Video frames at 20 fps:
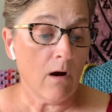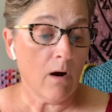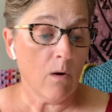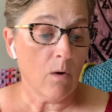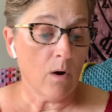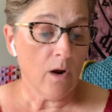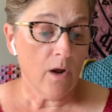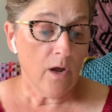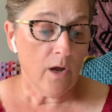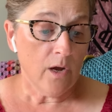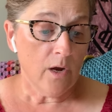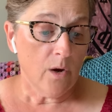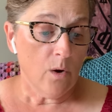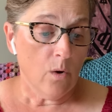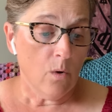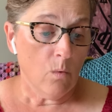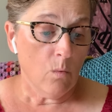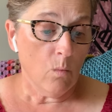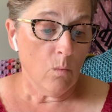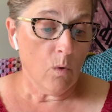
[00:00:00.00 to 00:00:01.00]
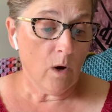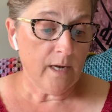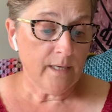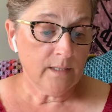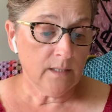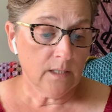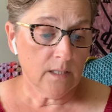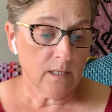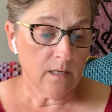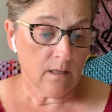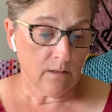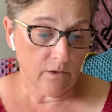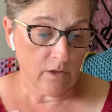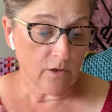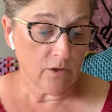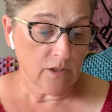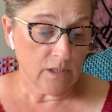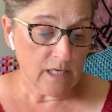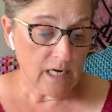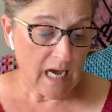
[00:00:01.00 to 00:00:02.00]
are one to
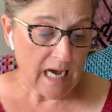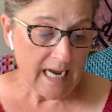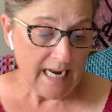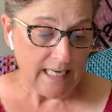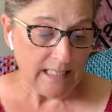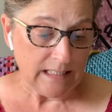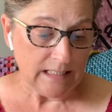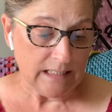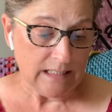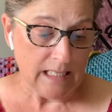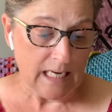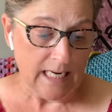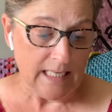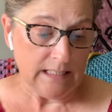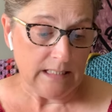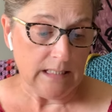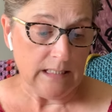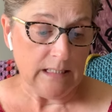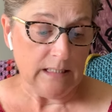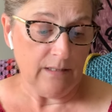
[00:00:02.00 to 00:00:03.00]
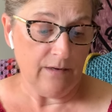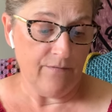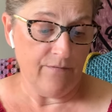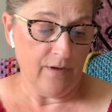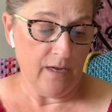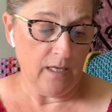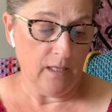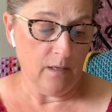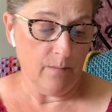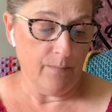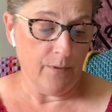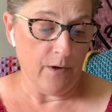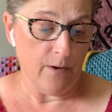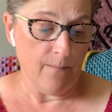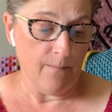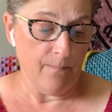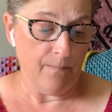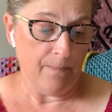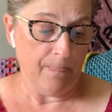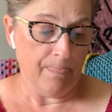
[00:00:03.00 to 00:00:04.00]
there's nine sizes available.
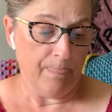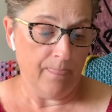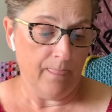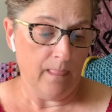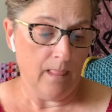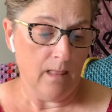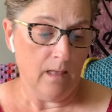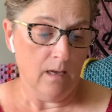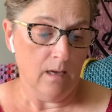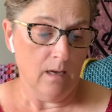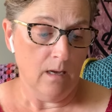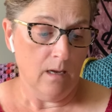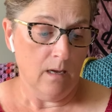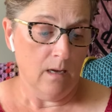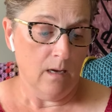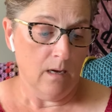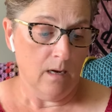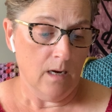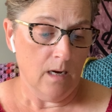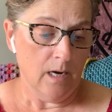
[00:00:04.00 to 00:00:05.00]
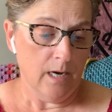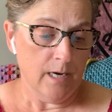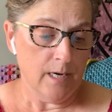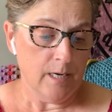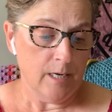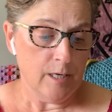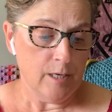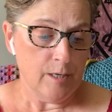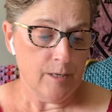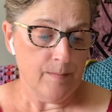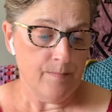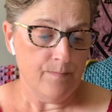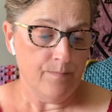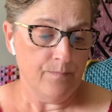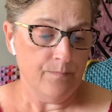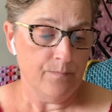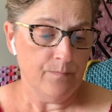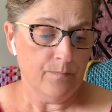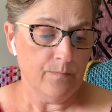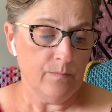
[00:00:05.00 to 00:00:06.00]

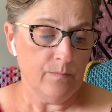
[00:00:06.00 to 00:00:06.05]
Um,